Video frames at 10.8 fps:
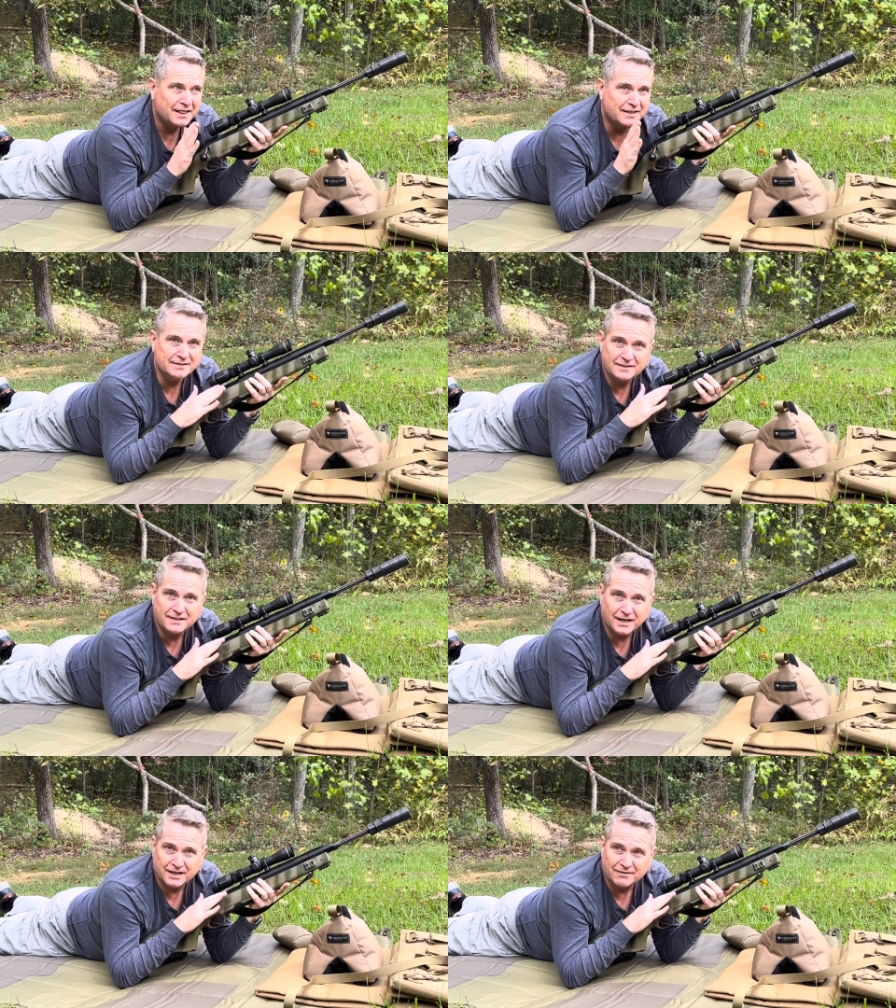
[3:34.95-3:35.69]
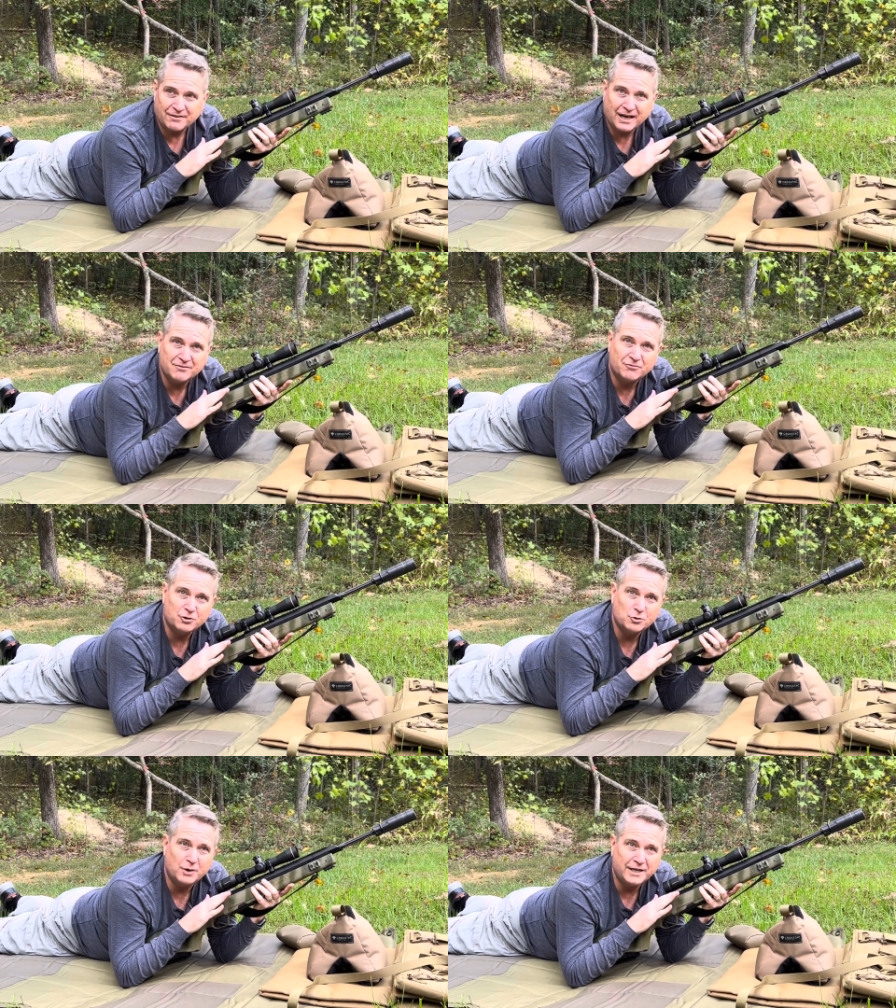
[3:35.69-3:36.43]
this gun I've had for
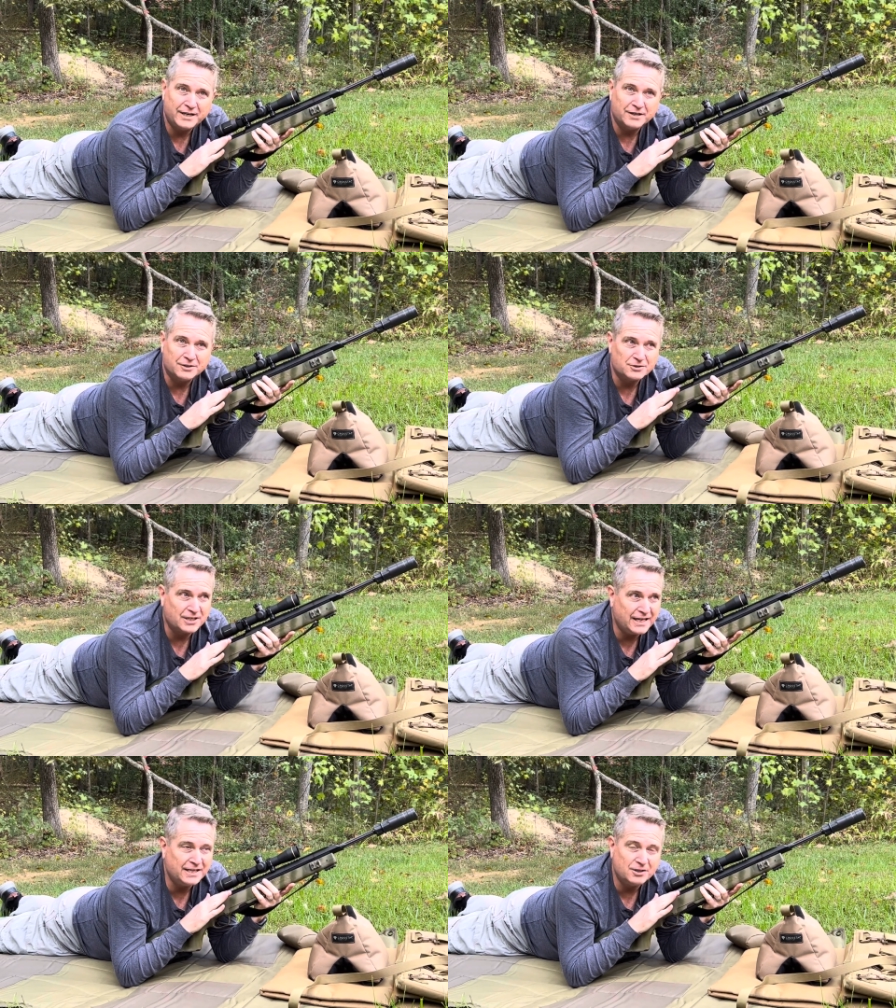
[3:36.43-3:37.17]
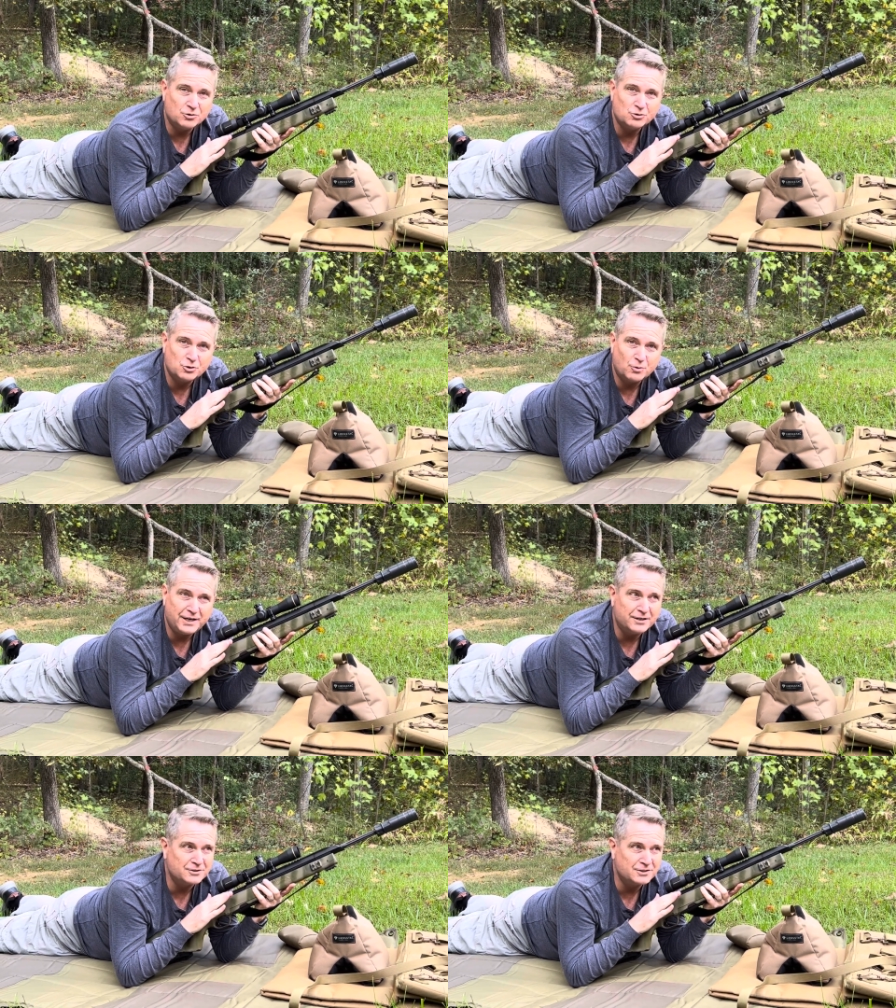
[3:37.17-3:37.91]
20 years, and in those 20
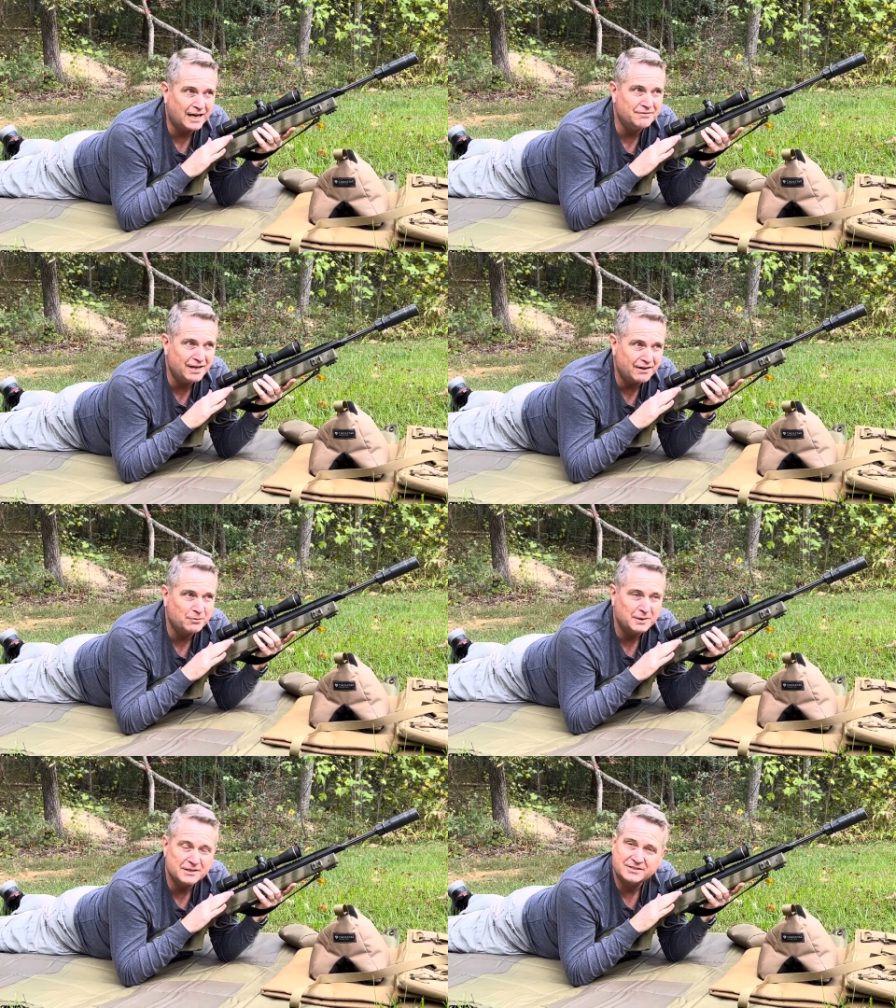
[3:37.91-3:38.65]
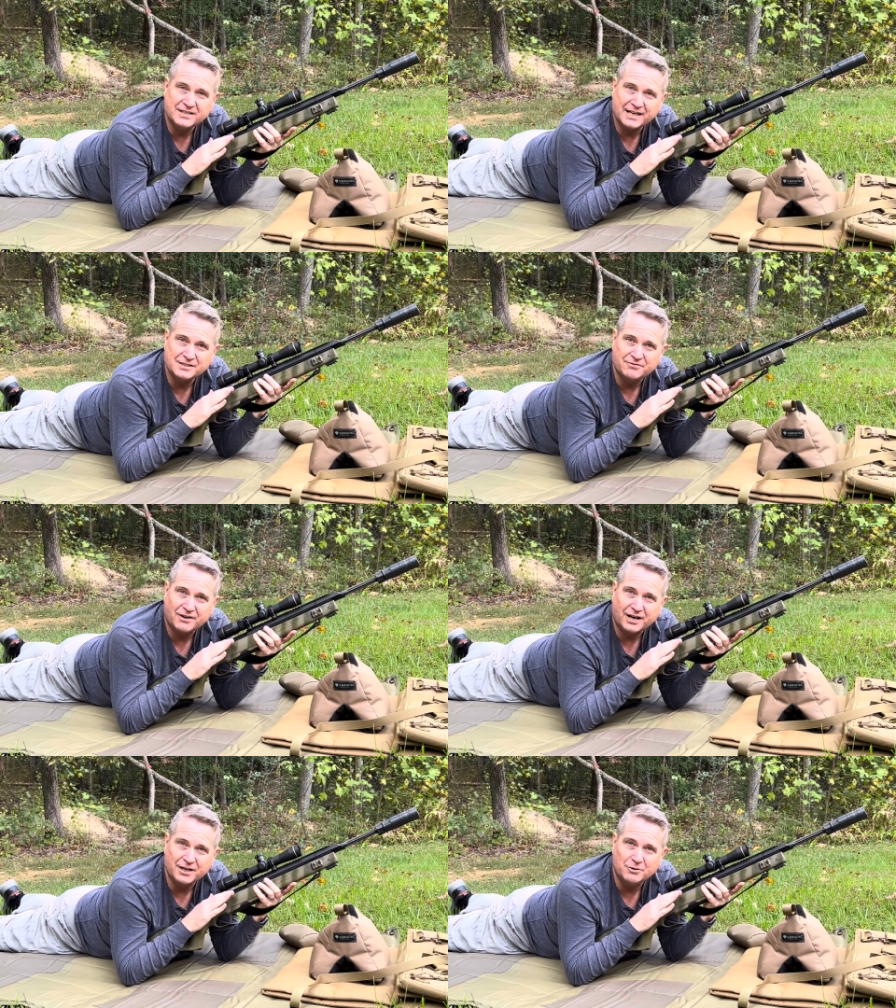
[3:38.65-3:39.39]
years, I've never been
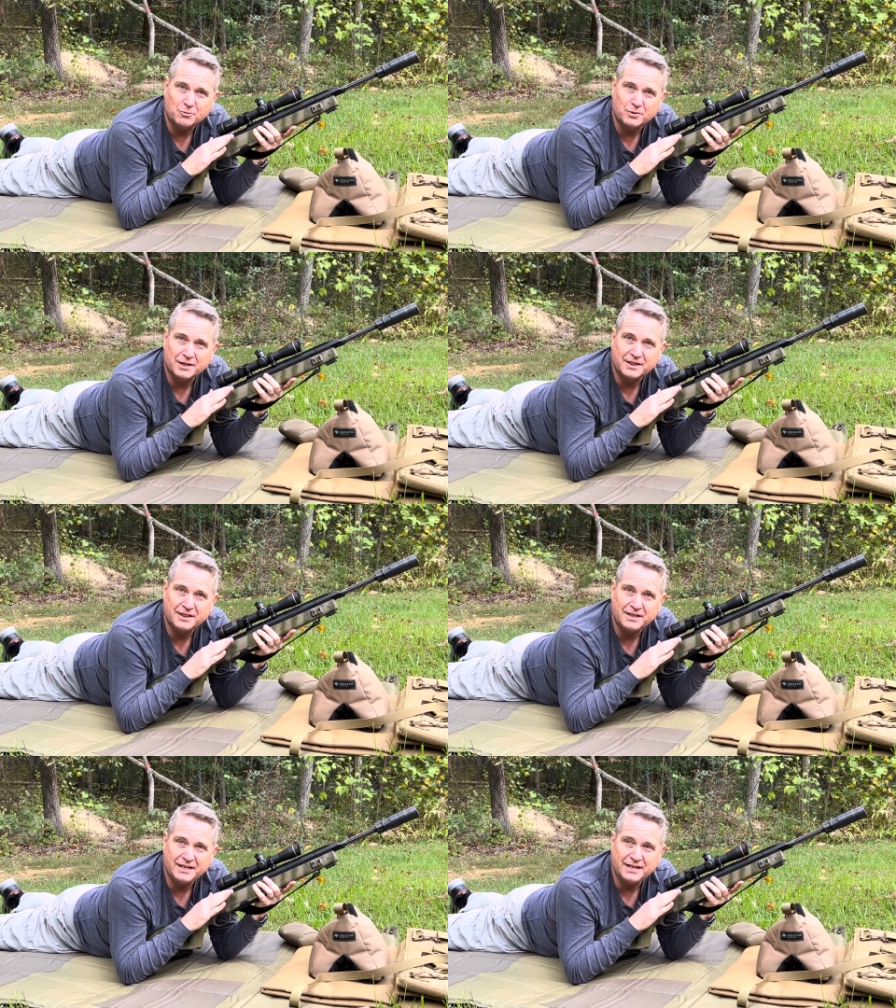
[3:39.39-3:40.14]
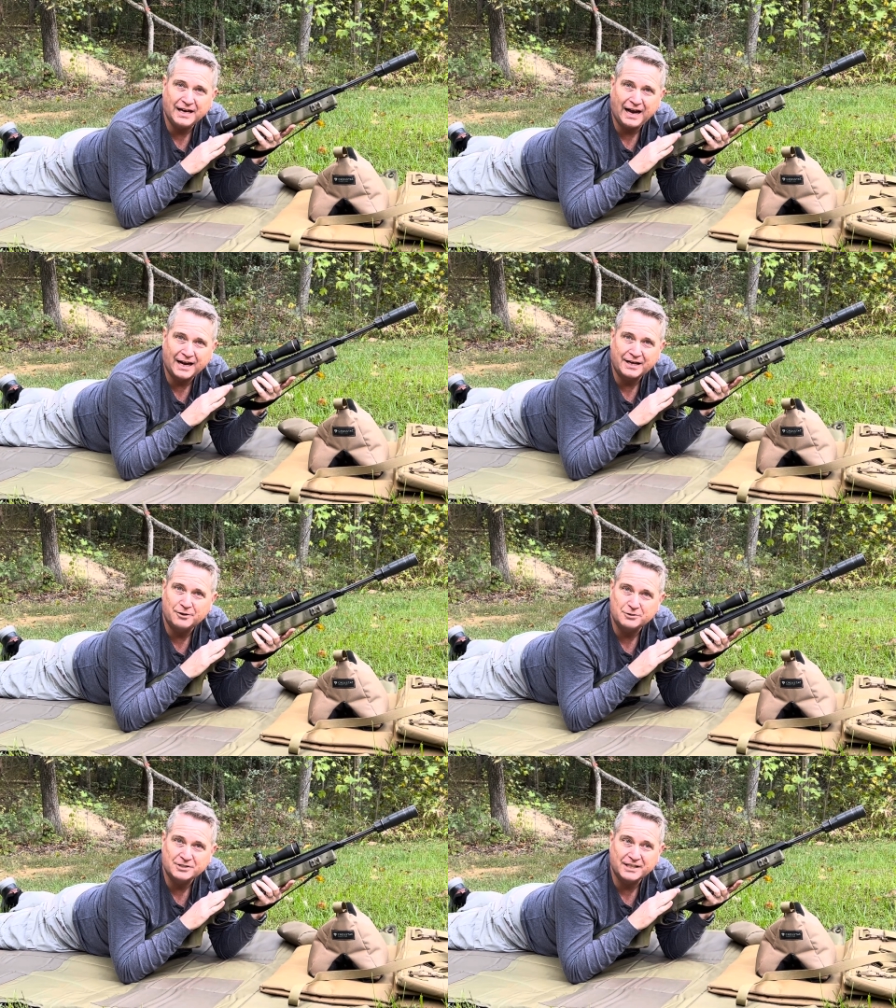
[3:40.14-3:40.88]
satisfied with the
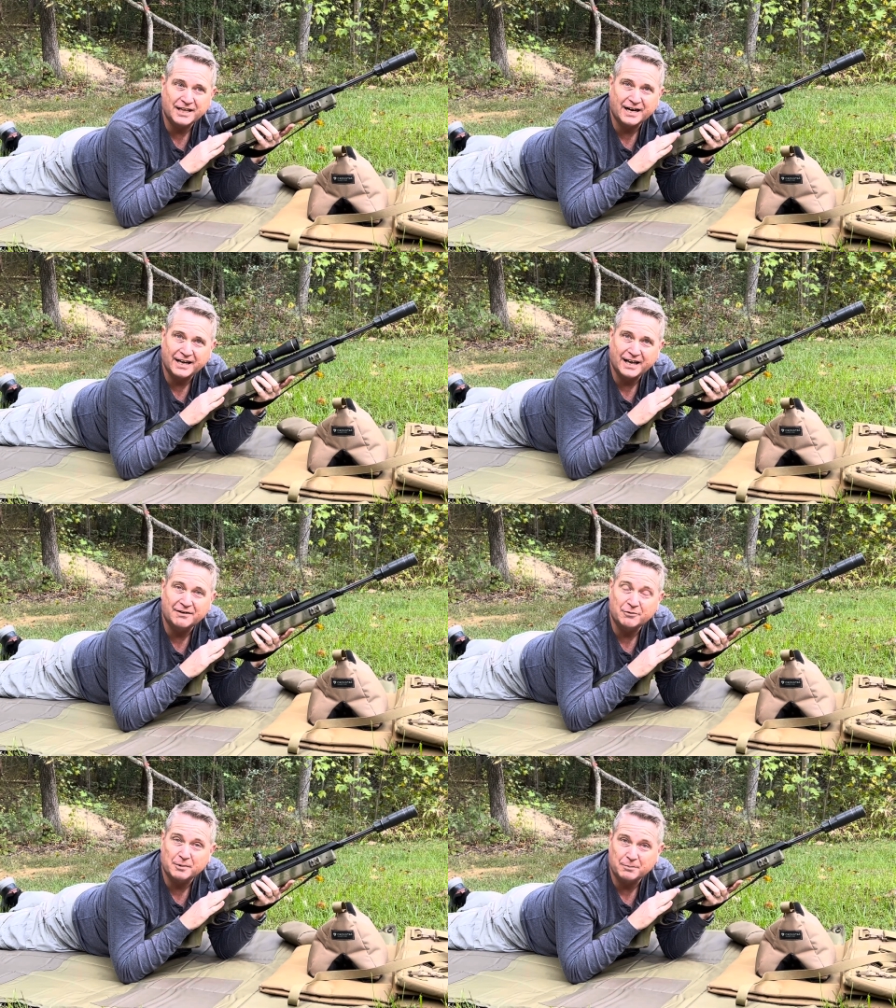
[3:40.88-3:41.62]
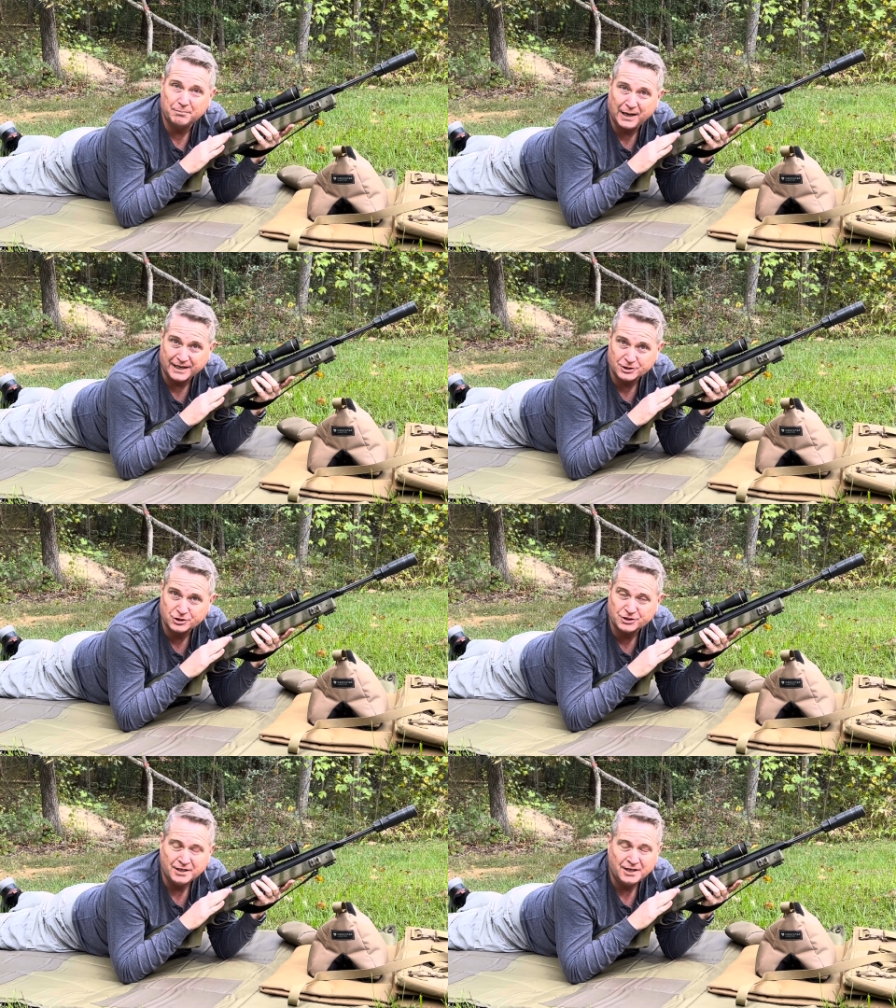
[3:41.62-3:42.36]
accuracy that I get from the bench.